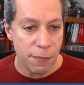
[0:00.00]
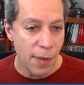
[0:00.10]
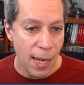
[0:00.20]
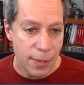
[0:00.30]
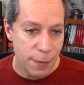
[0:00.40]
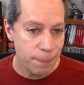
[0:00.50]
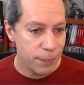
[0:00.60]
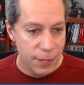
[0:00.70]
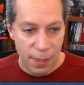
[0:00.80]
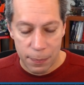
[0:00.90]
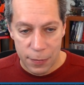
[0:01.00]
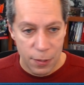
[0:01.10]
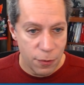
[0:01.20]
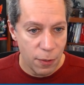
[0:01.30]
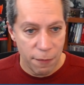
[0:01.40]
the vines.
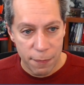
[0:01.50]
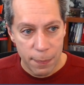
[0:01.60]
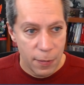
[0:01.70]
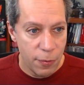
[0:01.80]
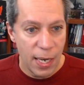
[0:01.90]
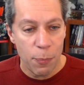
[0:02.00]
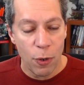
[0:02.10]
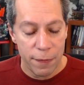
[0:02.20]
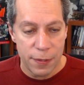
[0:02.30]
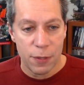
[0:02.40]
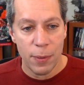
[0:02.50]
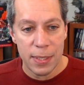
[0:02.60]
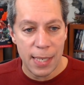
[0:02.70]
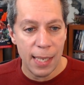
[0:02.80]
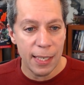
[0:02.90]
To sort of create more of a
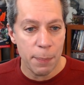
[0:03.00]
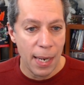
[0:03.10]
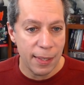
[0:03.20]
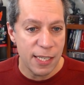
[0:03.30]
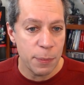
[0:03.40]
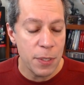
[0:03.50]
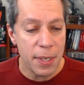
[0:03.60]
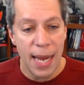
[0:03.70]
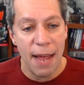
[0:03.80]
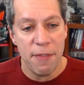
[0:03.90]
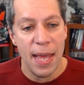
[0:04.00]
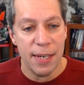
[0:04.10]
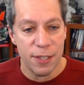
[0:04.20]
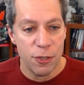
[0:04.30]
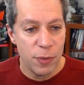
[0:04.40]
storytelling mechanism, you could have that
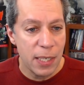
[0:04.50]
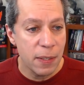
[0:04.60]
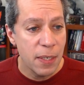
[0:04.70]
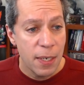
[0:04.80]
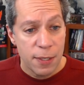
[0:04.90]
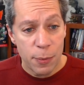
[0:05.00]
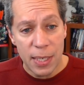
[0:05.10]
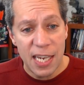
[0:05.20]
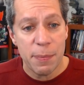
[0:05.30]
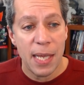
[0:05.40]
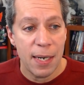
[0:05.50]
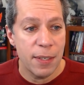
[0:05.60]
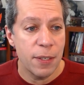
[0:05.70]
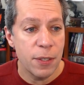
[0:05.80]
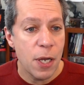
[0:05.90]
as a trigger. So we keep that
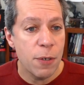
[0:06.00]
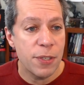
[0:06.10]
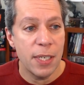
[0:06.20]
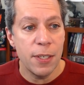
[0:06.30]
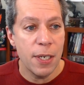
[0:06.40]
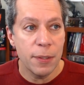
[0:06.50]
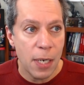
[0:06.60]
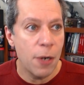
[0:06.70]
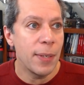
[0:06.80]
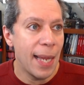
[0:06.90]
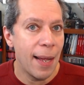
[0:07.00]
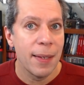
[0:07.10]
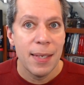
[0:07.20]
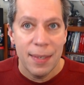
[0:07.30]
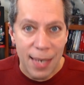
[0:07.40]
on our notes and know, oh yeah,
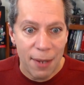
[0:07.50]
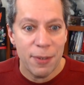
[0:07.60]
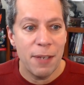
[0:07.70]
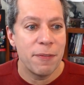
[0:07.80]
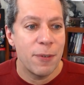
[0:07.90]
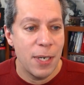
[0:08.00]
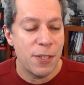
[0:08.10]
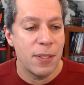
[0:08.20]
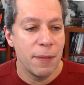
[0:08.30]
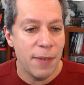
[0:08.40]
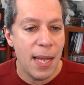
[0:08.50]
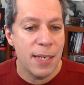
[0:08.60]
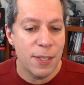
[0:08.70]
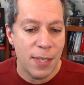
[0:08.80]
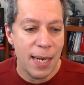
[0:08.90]
now they've crushed the
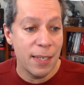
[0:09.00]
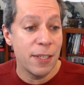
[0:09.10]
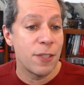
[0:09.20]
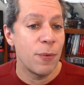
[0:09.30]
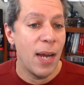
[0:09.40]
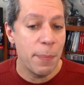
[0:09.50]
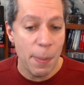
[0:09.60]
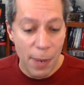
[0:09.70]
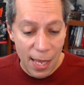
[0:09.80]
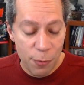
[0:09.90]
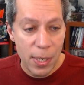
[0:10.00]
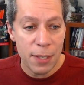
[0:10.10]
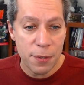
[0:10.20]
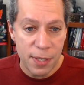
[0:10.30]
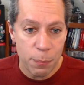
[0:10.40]
vines, I can describe that, by the way,
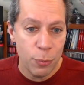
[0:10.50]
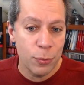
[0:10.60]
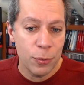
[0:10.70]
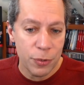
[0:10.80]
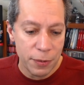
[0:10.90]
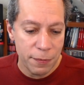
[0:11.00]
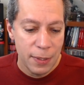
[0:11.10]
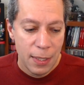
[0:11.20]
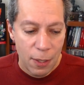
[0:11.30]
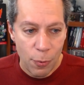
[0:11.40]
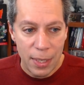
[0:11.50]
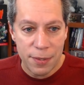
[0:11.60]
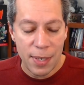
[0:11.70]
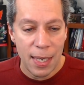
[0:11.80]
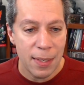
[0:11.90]
you see pools of
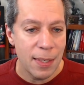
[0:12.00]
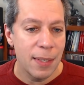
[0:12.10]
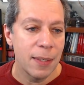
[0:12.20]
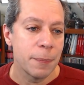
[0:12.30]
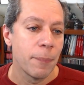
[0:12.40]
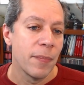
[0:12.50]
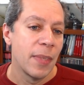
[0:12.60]
quicksand here.